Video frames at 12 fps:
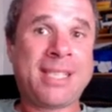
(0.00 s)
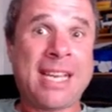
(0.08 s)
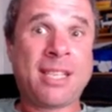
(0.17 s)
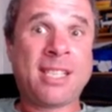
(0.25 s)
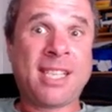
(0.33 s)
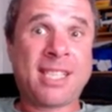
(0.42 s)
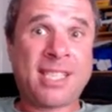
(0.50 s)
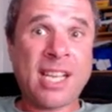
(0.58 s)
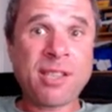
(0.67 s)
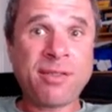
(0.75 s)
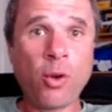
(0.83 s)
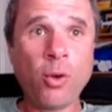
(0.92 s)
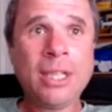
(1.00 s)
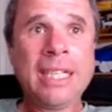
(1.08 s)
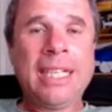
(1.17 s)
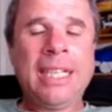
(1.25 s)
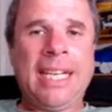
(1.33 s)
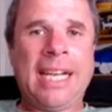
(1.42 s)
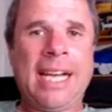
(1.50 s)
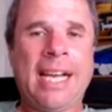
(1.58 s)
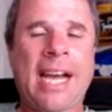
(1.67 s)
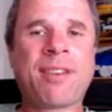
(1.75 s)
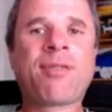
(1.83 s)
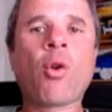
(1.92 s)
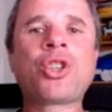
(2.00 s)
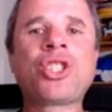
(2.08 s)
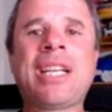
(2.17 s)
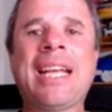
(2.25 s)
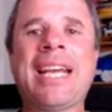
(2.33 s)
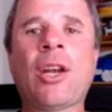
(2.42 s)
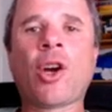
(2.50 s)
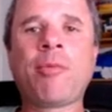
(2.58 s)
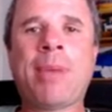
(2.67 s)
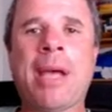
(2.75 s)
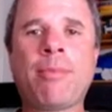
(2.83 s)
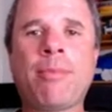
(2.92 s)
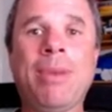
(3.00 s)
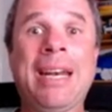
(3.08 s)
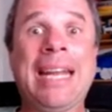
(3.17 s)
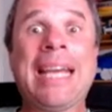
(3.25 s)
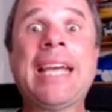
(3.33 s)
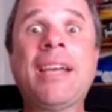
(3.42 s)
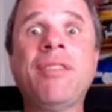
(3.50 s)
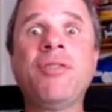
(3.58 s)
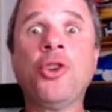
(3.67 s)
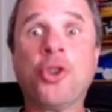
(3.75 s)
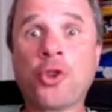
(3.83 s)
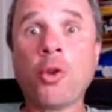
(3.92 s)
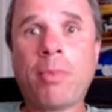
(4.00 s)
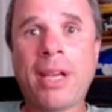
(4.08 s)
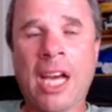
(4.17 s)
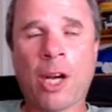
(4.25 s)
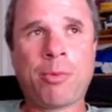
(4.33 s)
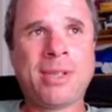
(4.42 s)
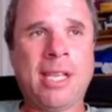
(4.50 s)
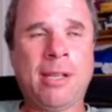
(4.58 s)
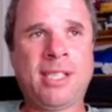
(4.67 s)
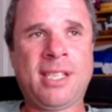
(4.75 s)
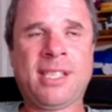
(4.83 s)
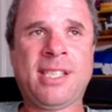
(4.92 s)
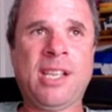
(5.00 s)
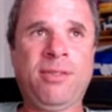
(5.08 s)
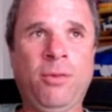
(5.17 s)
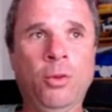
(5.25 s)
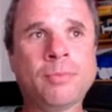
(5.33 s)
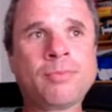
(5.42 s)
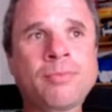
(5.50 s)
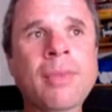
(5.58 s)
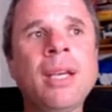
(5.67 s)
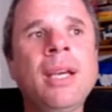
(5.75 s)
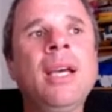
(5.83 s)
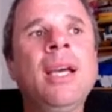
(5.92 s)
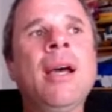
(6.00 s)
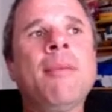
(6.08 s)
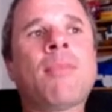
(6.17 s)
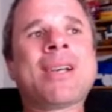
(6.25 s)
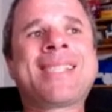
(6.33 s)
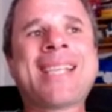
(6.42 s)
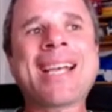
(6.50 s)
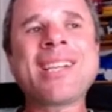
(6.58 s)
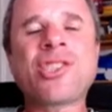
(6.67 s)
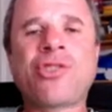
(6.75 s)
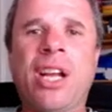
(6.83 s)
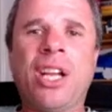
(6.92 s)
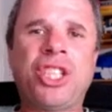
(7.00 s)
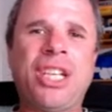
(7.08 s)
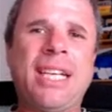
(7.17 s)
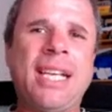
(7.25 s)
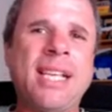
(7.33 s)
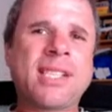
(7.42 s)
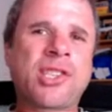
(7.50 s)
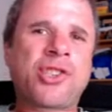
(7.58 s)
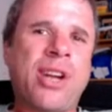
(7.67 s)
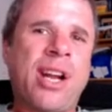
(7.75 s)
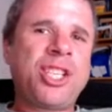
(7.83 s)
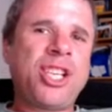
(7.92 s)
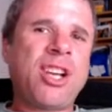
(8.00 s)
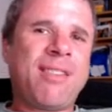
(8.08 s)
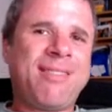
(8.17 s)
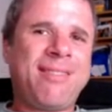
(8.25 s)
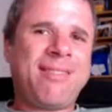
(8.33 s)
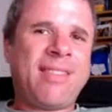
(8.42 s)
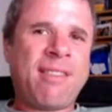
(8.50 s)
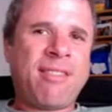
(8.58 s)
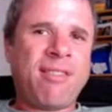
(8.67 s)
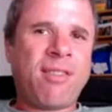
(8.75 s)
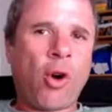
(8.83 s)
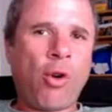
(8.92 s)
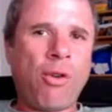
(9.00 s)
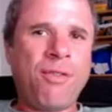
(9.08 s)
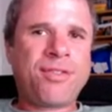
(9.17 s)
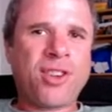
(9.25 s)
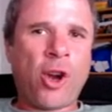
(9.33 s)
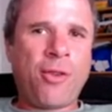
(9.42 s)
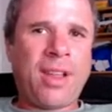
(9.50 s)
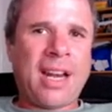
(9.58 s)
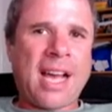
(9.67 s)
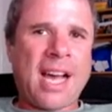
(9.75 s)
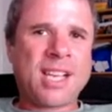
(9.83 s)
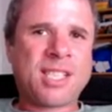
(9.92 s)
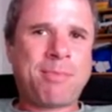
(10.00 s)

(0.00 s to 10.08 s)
successful. Unfortunately, a lot of people believe you should be 100% successful. My second strategy is a strategy I have evolved over the last